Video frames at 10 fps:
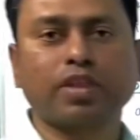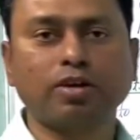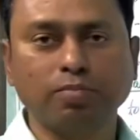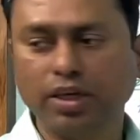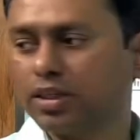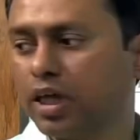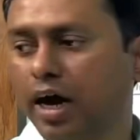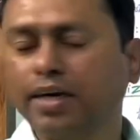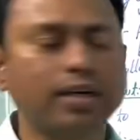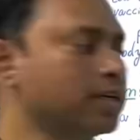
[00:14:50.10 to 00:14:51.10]
It means
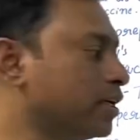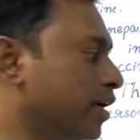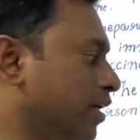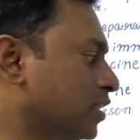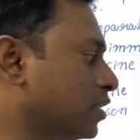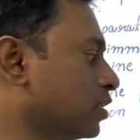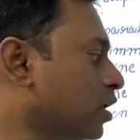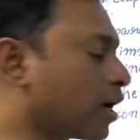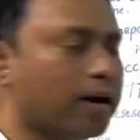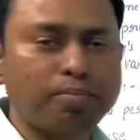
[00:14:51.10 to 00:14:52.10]
that it is
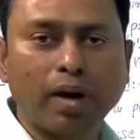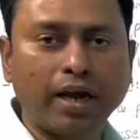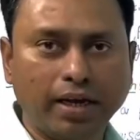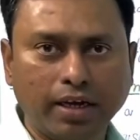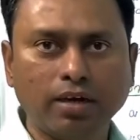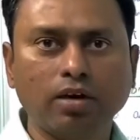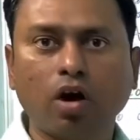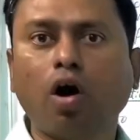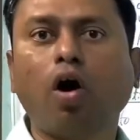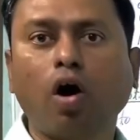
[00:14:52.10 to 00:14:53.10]
combining
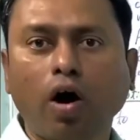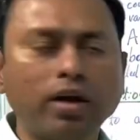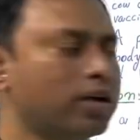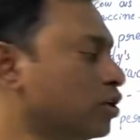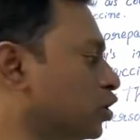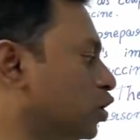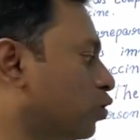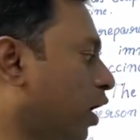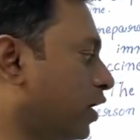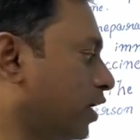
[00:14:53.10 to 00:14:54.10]
or
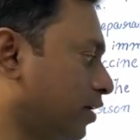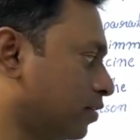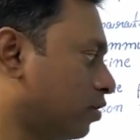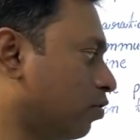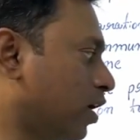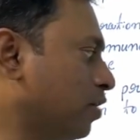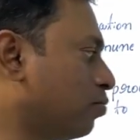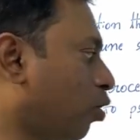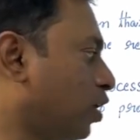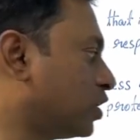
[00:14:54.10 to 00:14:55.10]
joining, okay,
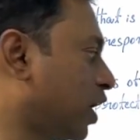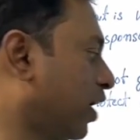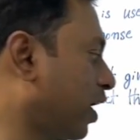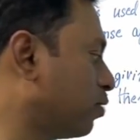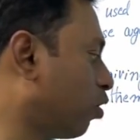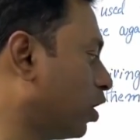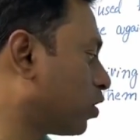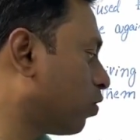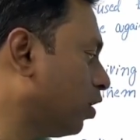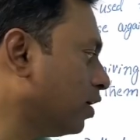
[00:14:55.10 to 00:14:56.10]
polysaccharide
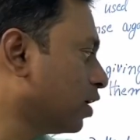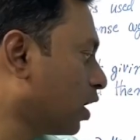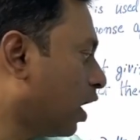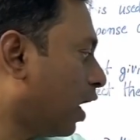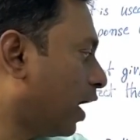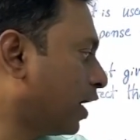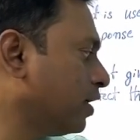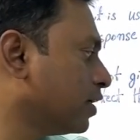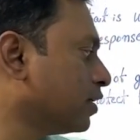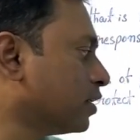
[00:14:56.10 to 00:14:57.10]
molecule
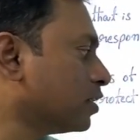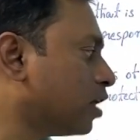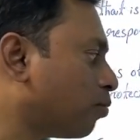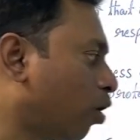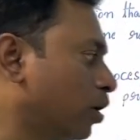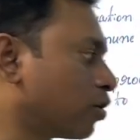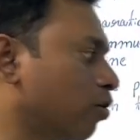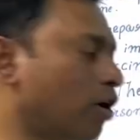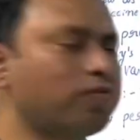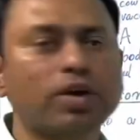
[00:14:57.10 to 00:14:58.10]
and the
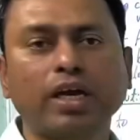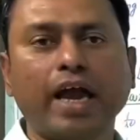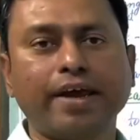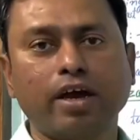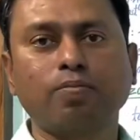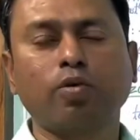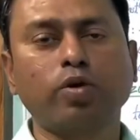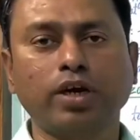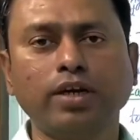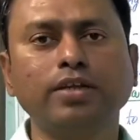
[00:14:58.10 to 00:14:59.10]
molecule of carrier
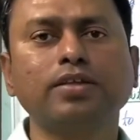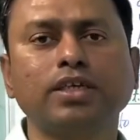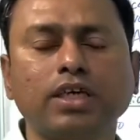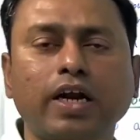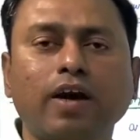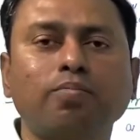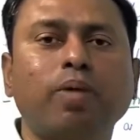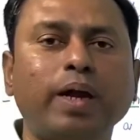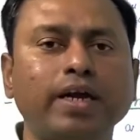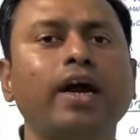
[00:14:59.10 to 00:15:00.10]
protein. These are
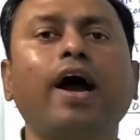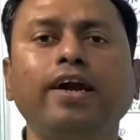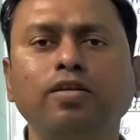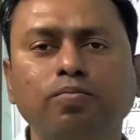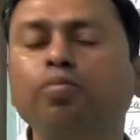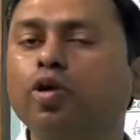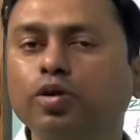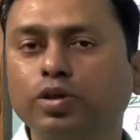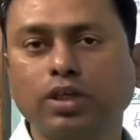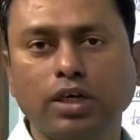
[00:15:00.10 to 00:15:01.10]
combining and
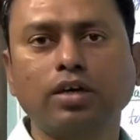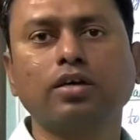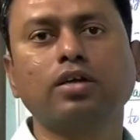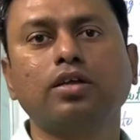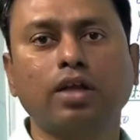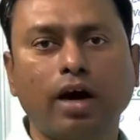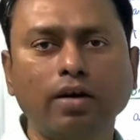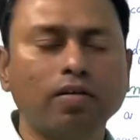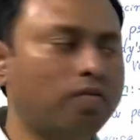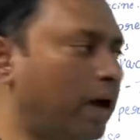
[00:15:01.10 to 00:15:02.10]
producing the
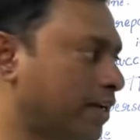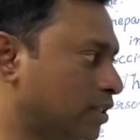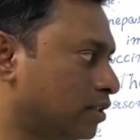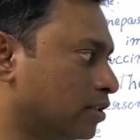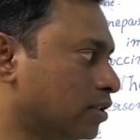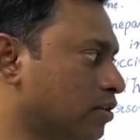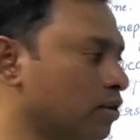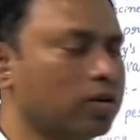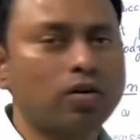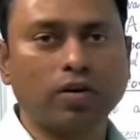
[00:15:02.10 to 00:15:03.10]
vaccines.
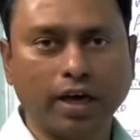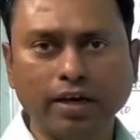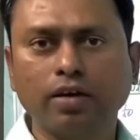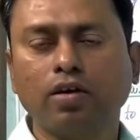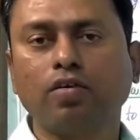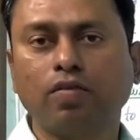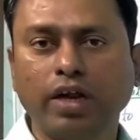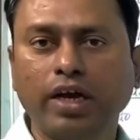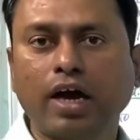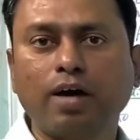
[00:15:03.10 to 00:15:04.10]
Okay,
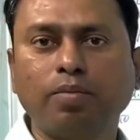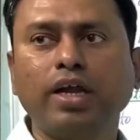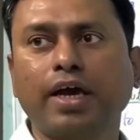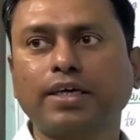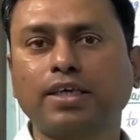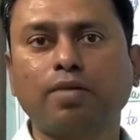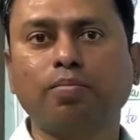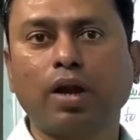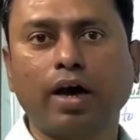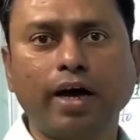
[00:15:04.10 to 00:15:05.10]
very common
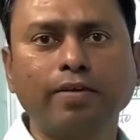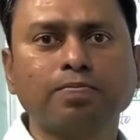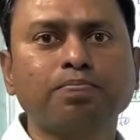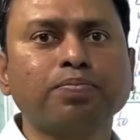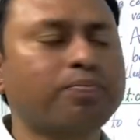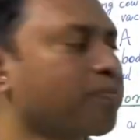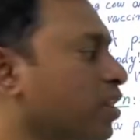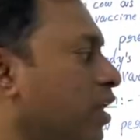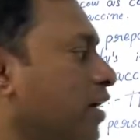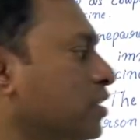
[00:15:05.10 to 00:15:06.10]
example are,
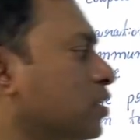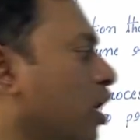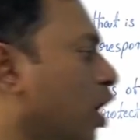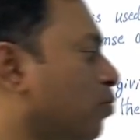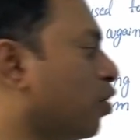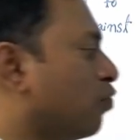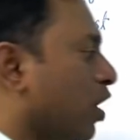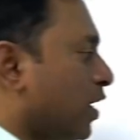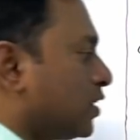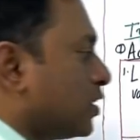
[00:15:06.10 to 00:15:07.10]
that is
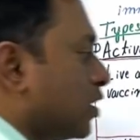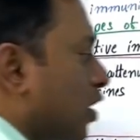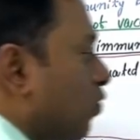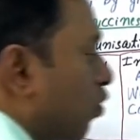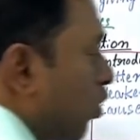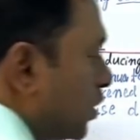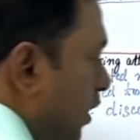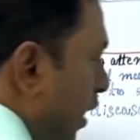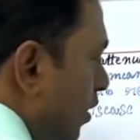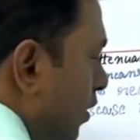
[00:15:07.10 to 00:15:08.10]
Haemophilus
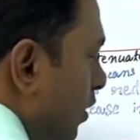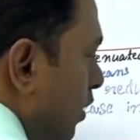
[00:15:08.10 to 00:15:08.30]
influenza